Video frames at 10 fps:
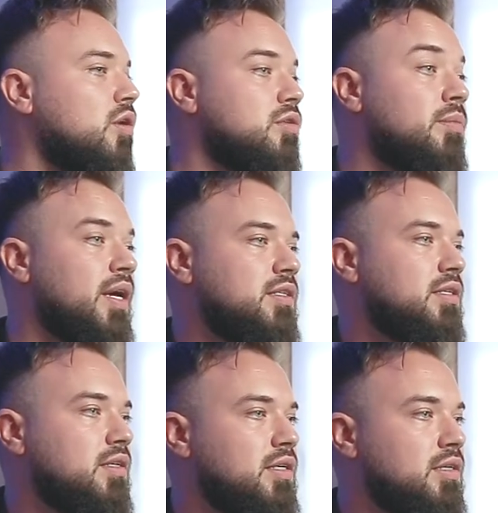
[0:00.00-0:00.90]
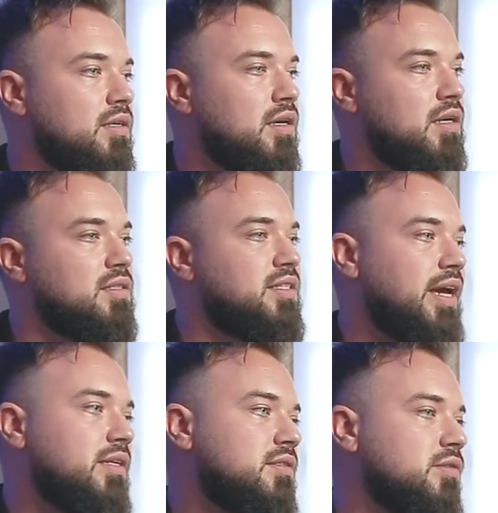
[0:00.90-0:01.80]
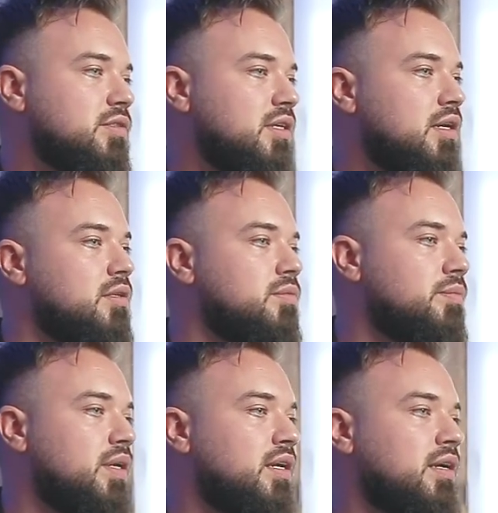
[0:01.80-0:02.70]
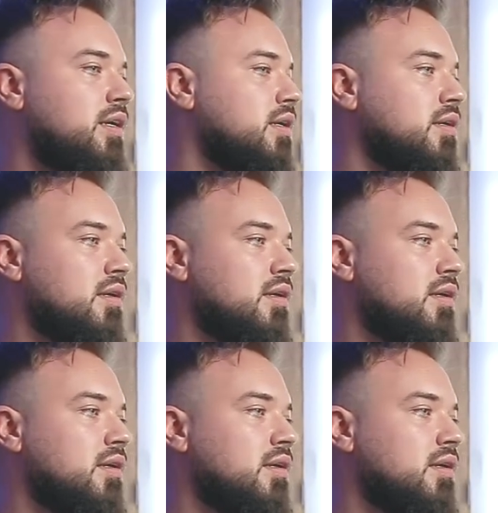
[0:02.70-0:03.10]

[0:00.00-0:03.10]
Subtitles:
automatically tags your sound by,